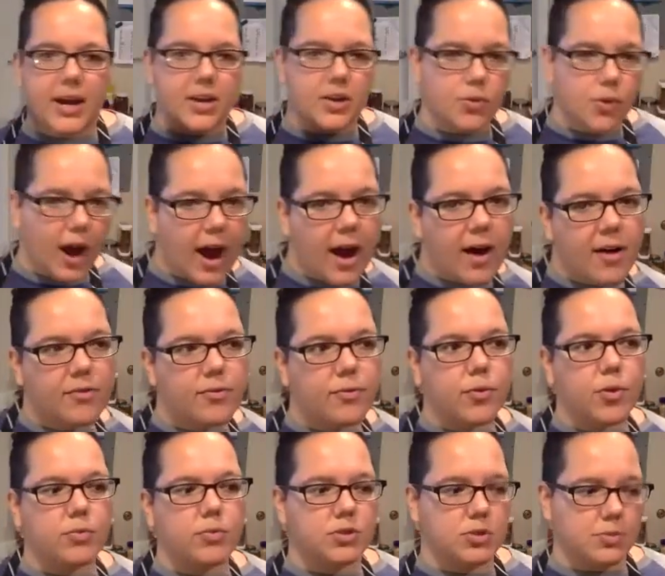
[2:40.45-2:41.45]
You have
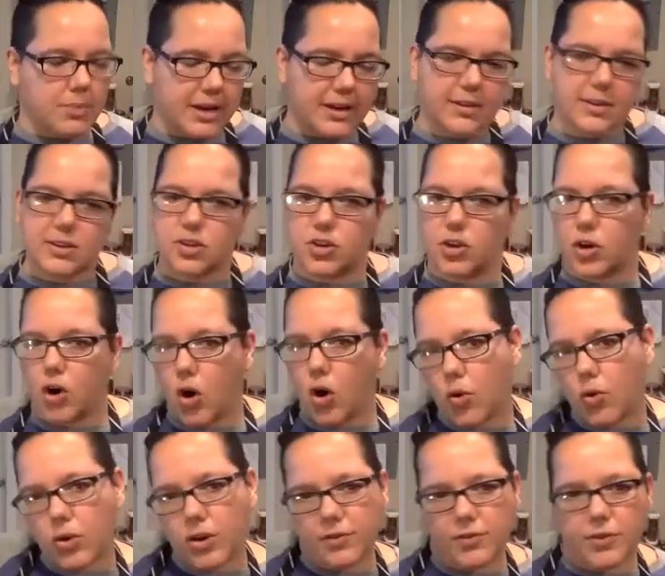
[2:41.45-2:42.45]
room to make this your
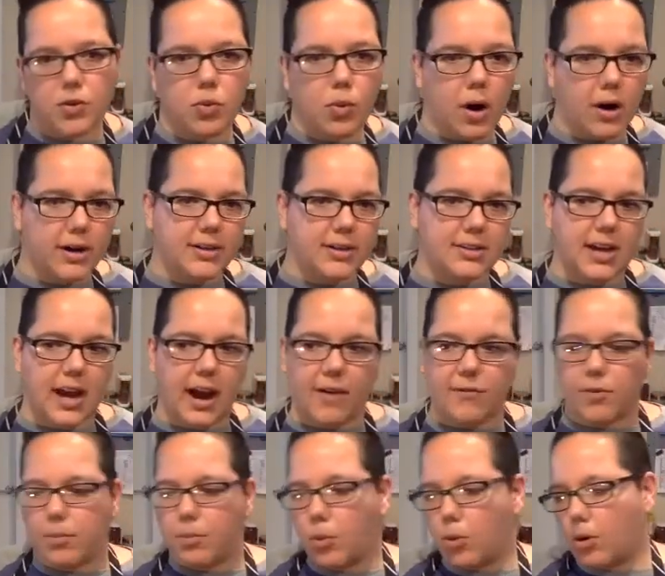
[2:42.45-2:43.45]
own if you want it to
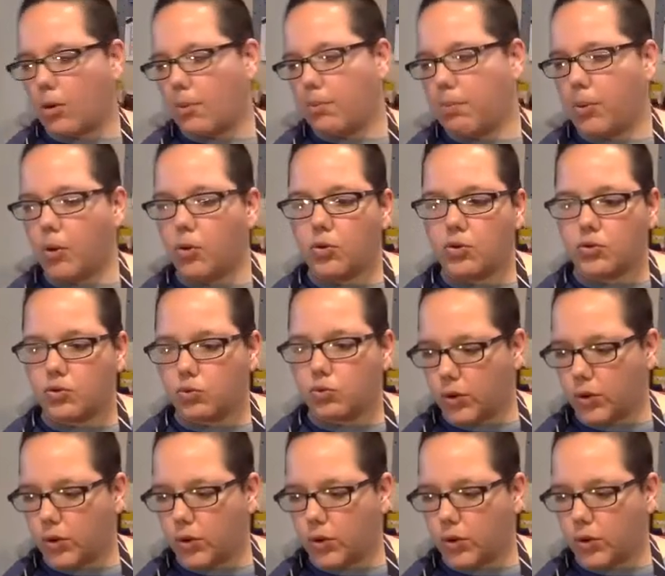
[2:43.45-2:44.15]
have a more bold,